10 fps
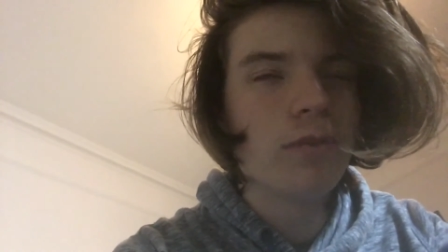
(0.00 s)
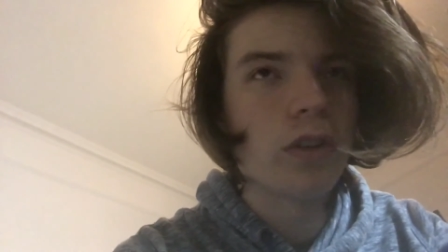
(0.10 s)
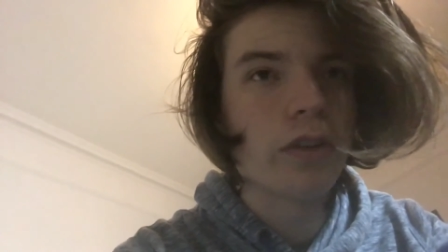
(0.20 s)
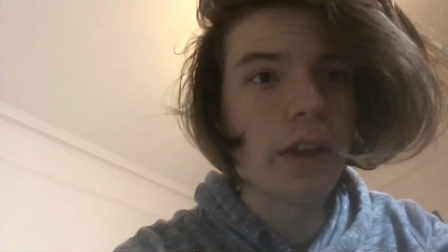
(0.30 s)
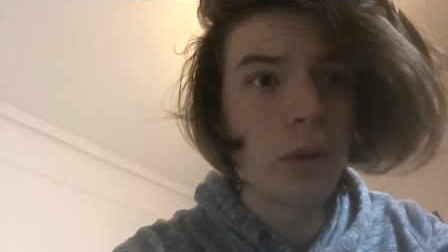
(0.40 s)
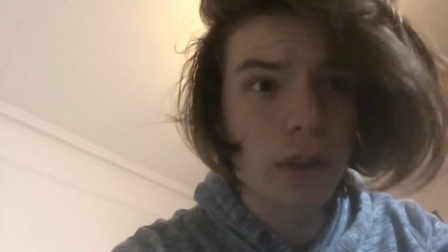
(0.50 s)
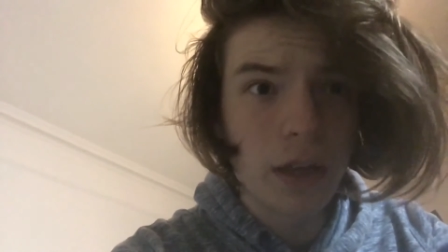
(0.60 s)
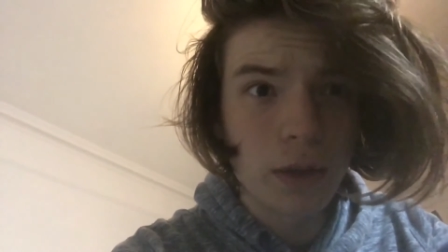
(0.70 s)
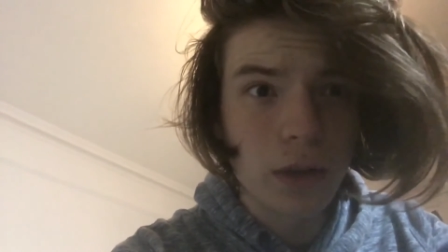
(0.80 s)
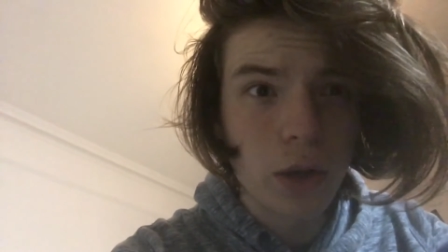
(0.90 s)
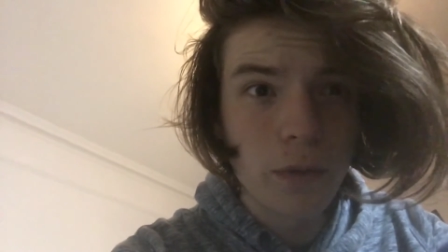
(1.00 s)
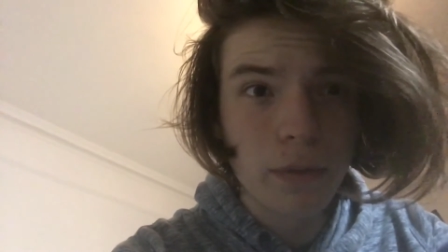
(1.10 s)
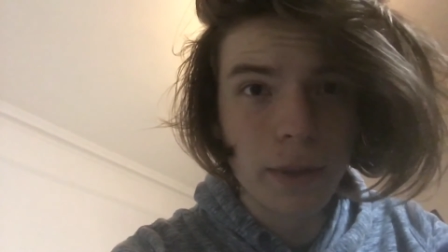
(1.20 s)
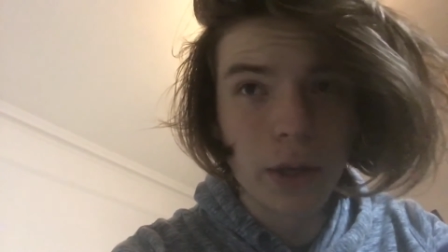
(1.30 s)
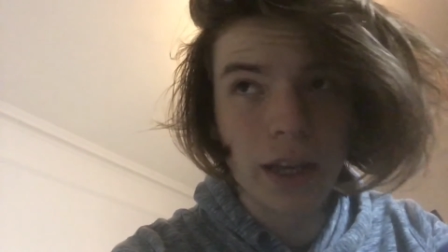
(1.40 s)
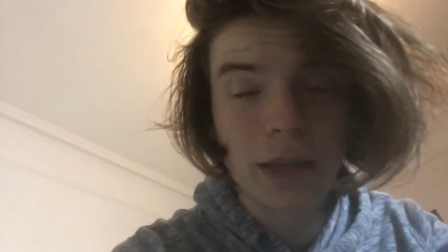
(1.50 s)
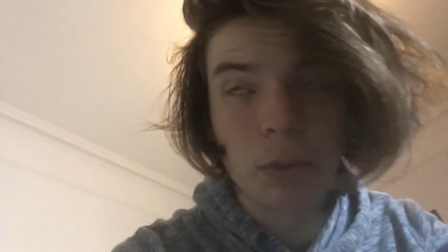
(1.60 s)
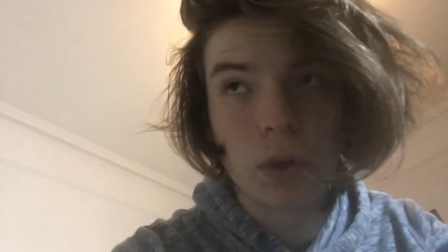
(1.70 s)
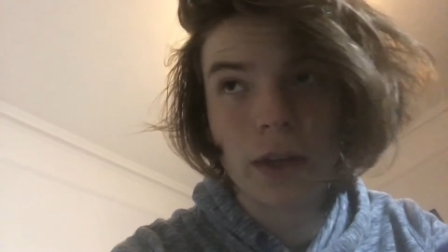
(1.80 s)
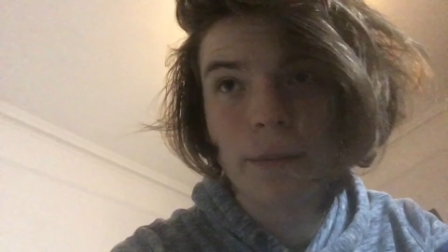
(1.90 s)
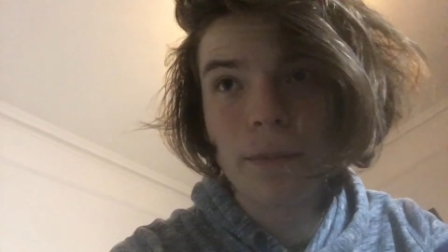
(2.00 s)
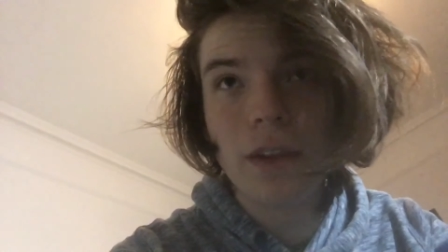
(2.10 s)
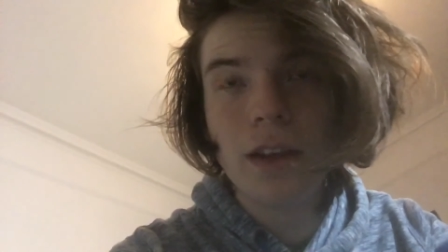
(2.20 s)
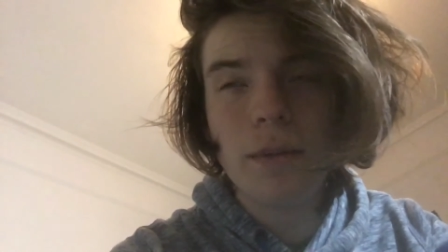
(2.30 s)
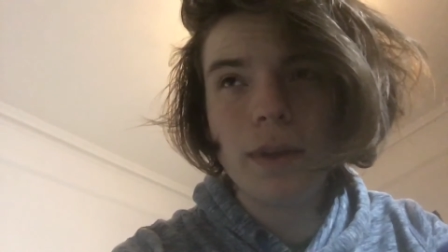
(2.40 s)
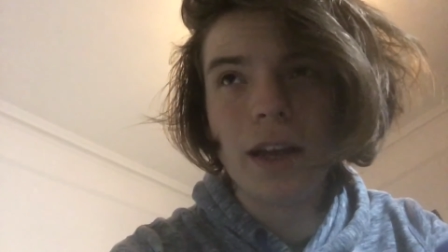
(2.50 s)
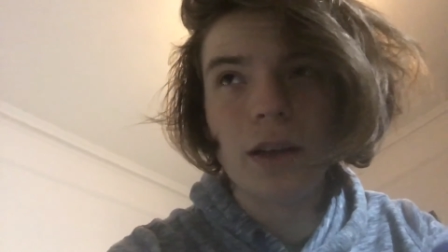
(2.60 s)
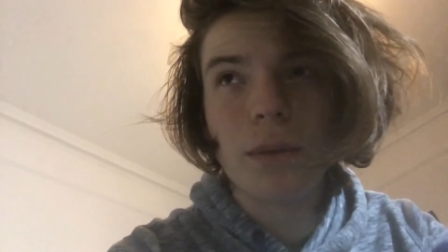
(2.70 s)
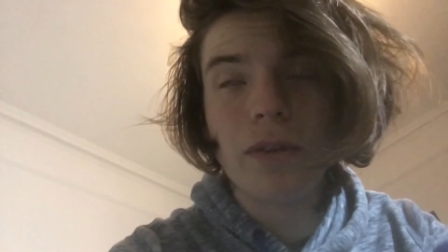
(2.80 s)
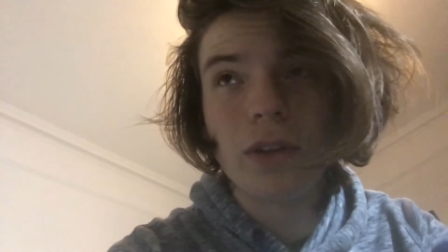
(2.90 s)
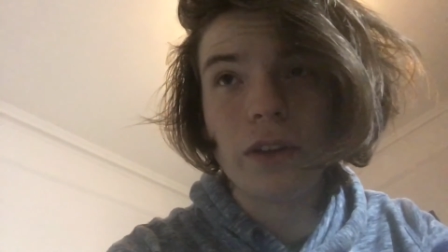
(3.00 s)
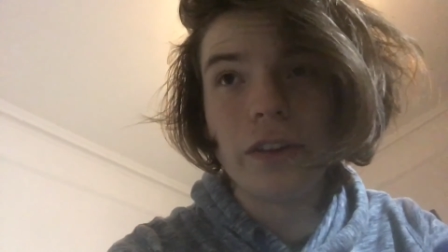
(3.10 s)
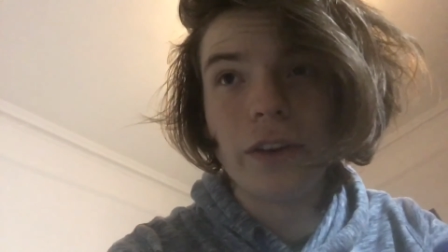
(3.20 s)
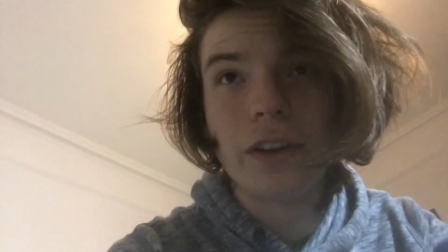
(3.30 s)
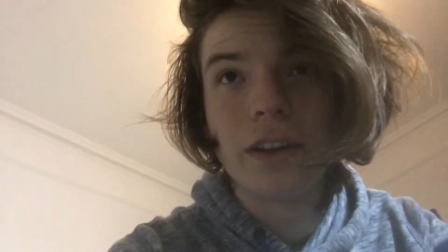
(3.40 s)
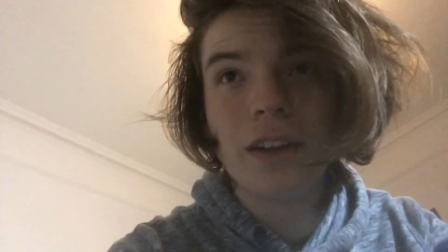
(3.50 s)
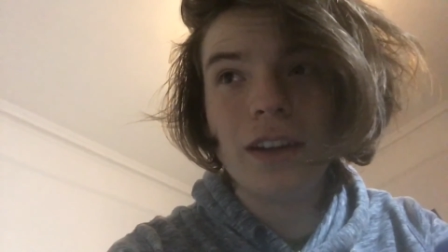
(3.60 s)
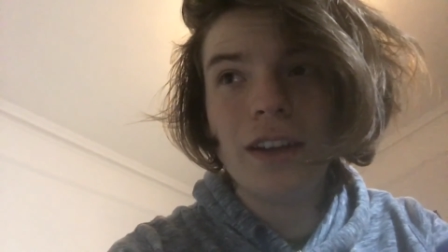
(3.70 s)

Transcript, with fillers: just settle down and hopefully be okay in the morning. But yeah, I got my volunteering.